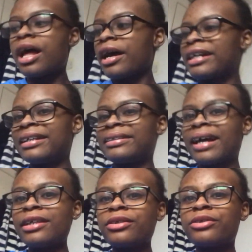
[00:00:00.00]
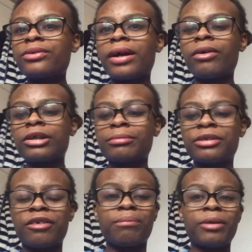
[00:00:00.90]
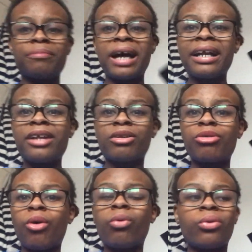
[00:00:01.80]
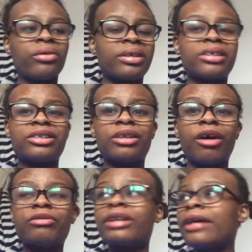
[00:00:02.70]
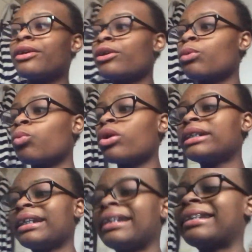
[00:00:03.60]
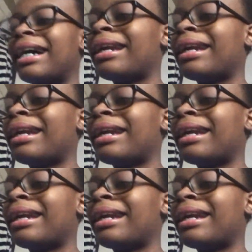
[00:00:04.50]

Okay, so as you saw, I got some stuff, but I did not order this stuff, so I don't know what it is, and